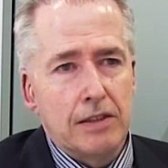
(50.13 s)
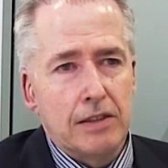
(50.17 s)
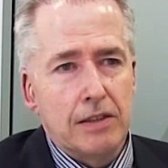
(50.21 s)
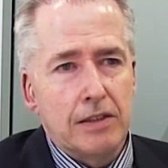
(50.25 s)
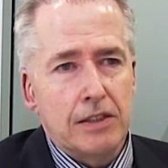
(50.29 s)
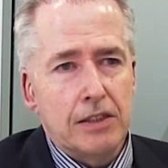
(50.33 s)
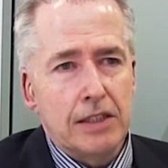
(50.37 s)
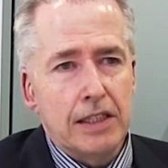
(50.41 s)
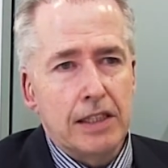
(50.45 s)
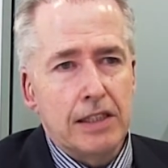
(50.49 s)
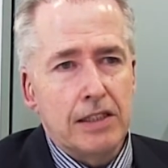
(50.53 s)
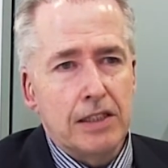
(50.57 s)

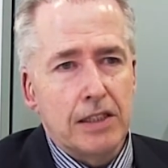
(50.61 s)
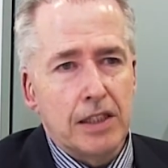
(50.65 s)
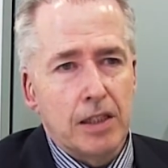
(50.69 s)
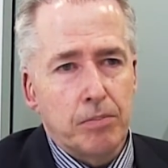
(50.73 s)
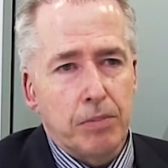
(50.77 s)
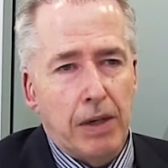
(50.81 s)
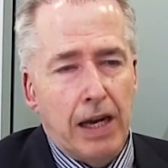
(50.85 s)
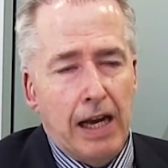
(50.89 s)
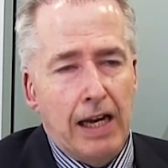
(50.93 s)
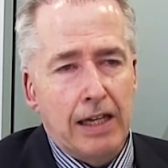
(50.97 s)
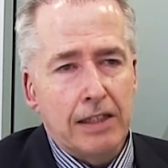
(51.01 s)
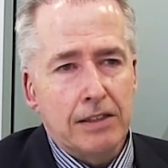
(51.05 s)
seen in the
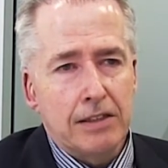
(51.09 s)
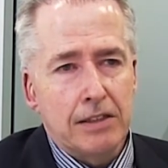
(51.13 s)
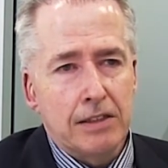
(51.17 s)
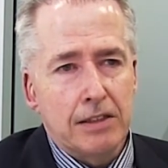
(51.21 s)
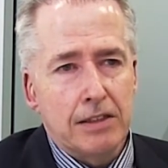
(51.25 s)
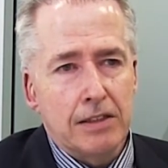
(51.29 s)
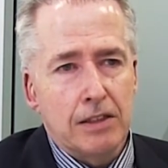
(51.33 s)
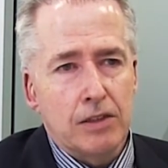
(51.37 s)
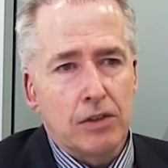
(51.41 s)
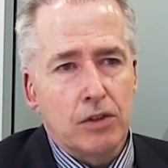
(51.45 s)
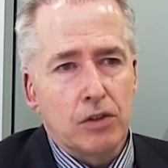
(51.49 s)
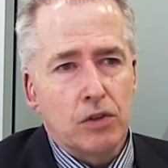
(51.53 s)
past,
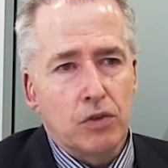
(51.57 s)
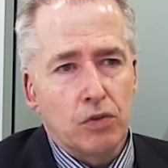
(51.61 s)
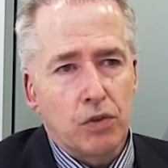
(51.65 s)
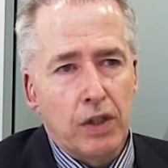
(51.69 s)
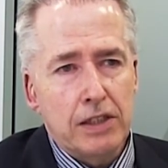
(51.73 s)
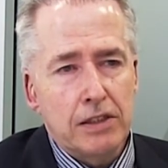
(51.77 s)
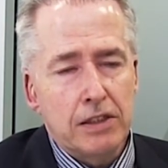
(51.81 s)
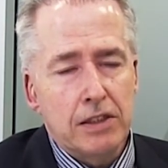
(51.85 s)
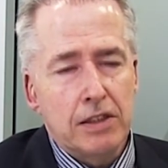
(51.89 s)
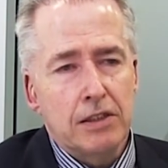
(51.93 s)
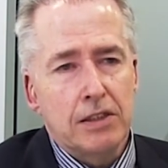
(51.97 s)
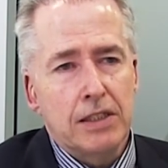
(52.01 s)
is that
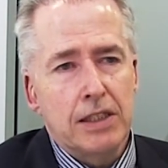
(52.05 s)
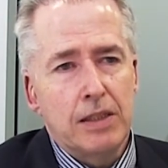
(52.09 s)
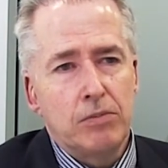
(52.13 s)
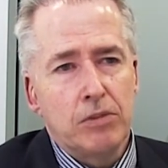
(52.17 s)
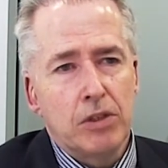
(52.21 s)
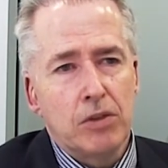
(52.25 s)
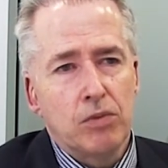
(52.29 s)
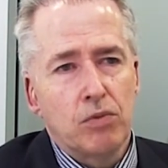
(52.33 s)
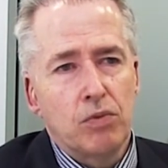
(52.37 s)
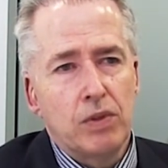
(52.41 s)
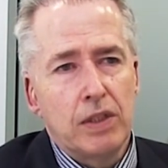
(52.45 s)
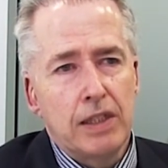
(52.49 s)
Cresa seemed
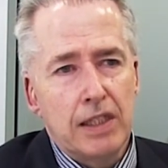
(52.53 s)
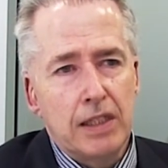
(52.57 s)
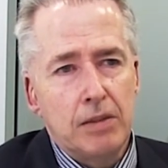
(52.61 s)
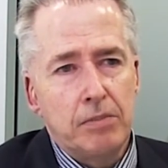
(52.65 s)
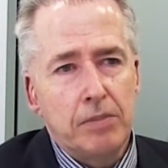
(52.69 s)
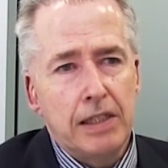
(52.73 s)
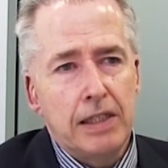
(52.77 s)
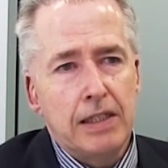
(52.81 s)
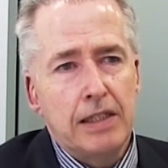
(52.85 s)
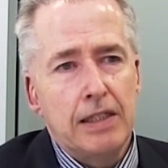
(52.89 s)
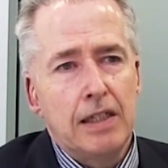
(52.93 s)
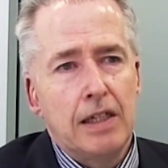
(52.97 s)
to really
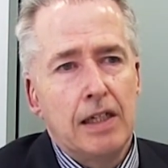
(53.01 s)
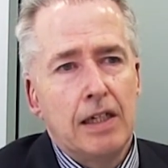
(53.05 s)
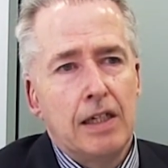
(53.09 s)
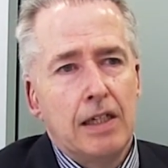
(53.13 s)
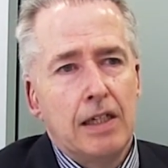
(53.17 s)
be